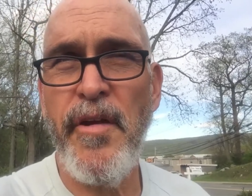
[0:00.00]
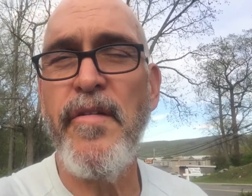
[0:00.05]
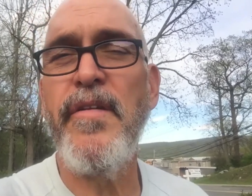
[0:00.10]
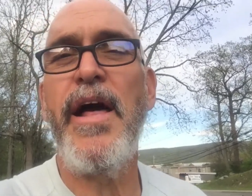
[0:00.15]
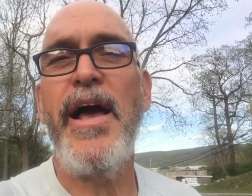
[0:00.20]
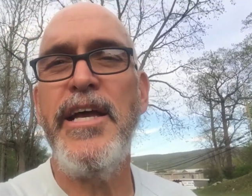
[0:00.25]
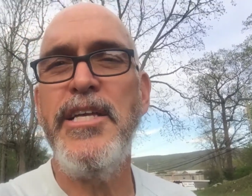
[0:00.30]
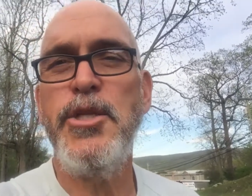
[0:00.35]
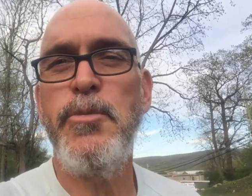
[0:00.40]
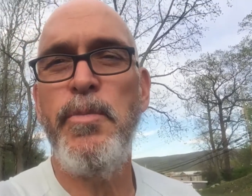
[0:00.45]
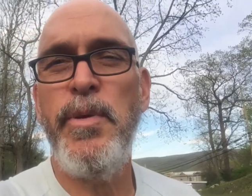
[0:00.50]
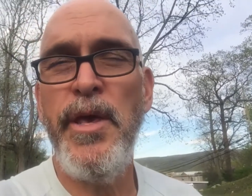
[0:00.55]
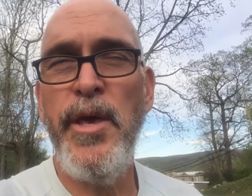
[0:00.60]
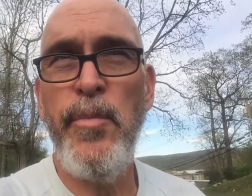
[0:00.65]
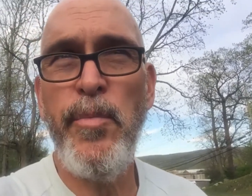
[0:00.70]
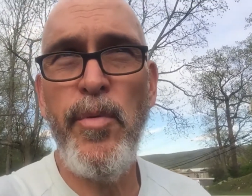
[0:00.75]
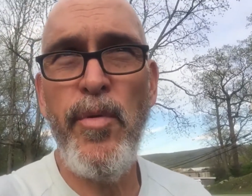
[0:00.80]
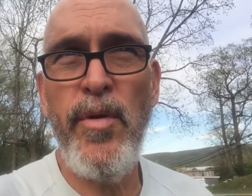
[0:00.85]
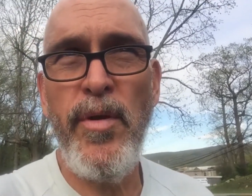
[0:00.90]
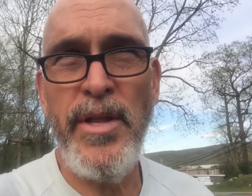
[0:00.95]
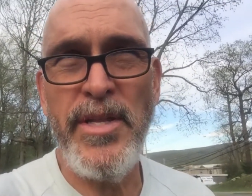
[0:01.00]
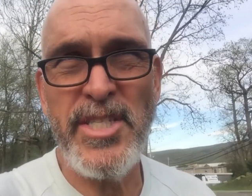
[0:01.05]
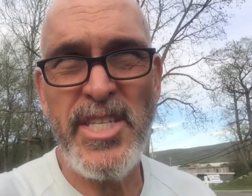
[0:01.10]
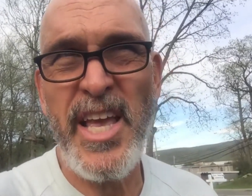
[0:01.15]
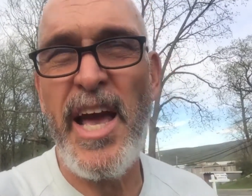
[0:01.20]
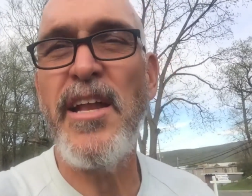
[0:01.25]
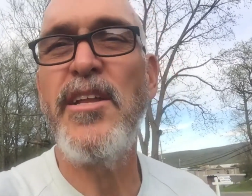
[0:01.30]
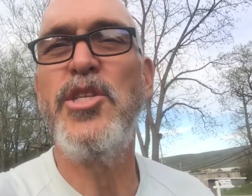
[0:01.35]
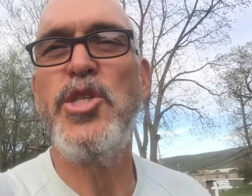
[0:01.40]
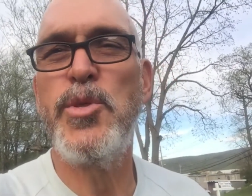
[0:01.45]
nice people. It's
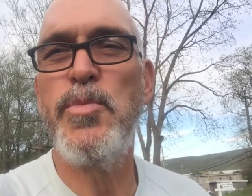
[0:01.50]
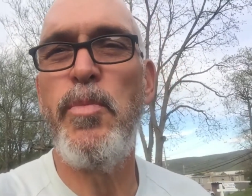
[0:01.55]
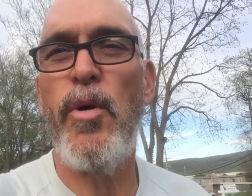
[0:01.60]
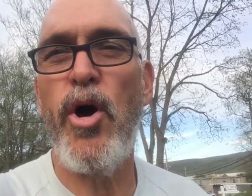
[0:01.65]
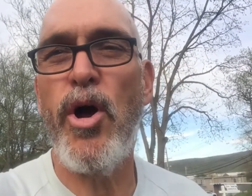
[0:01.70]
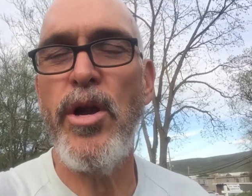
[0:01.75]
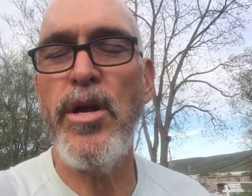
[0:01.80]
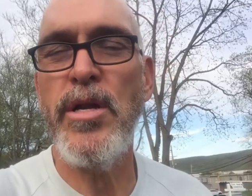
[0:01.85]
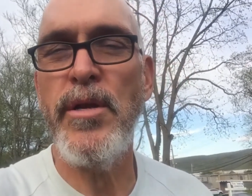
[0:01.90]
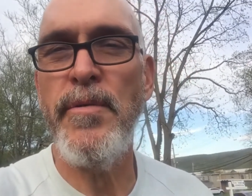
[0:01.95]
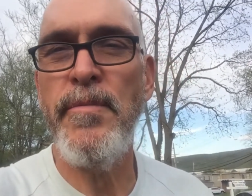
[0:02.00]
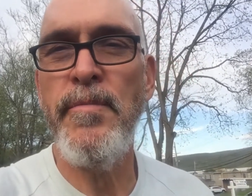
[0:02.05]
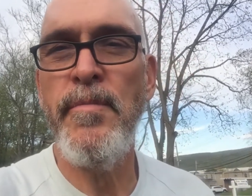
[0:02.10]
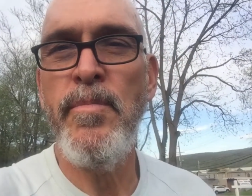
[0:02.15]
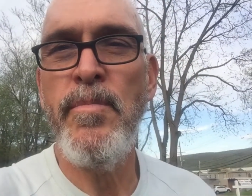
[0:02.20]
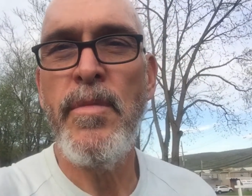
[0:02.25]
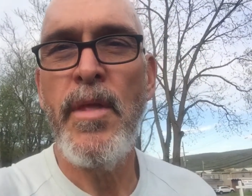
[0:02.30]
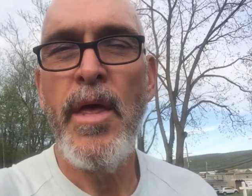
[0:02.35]
kind of Spartan.